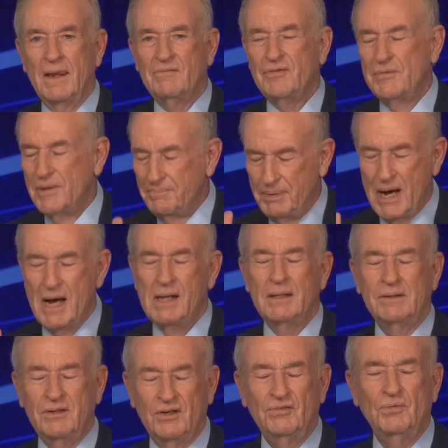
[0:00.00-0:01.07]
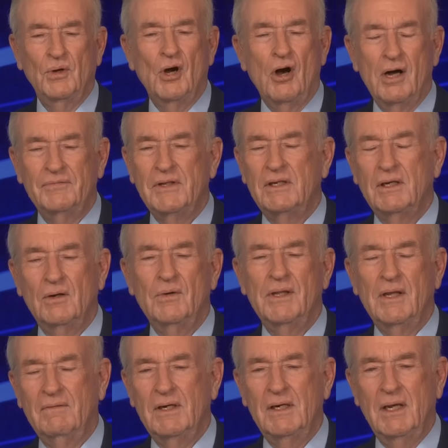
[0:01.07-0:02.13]
from the politics we all have to deal with
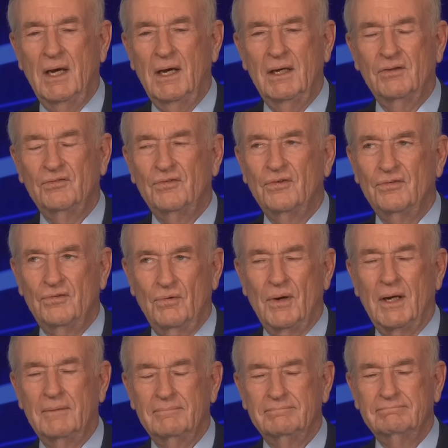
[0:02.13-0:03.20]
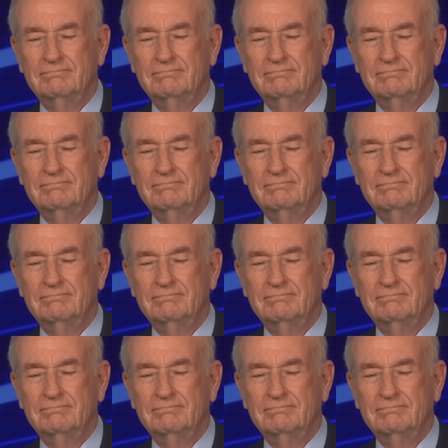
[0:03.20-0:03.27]
every day. It's just great.